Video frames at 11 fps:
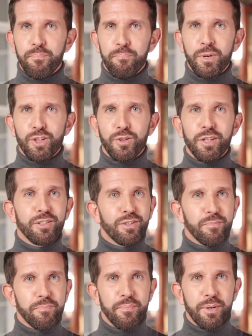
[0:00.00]
Picture this.
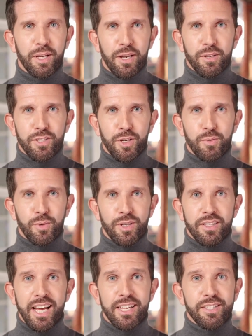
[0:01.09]
Silver is
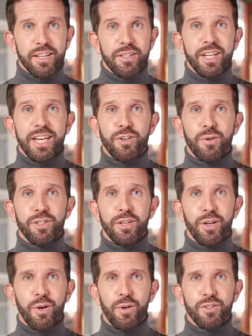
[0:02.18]
dancing dangerously
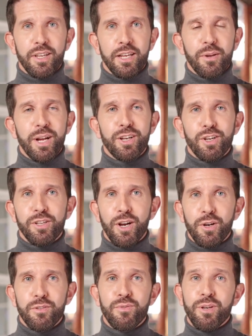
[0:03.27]
close to that
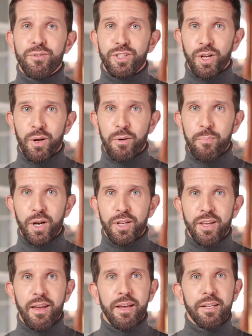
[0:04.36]
legendary $50
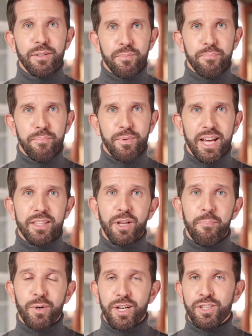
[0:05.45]
mark. That
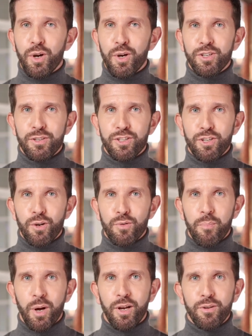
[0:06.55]
number has haunted the silver
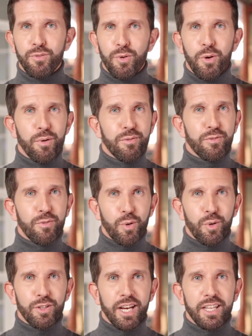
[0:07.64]
market for over
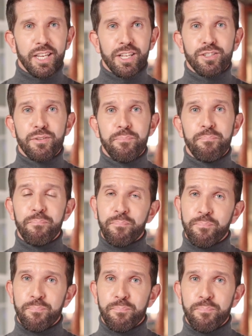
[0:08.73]
4 decades.
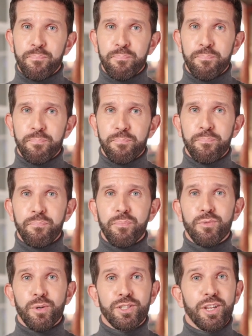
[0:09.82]
The
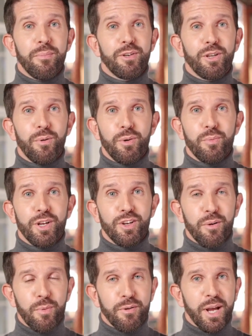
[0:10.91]
first time silver reached
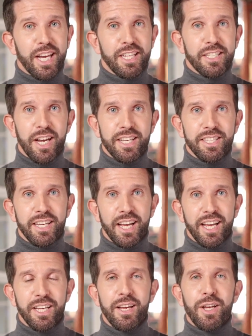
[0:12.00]
it was back in
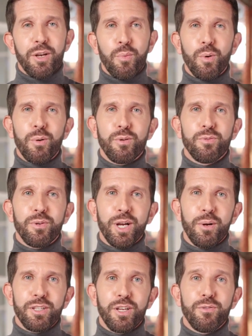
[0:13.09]
1980 in a world
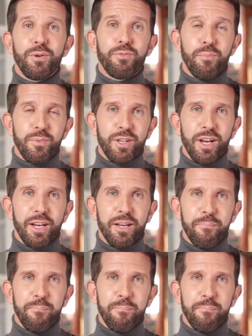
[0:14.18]
very different from today.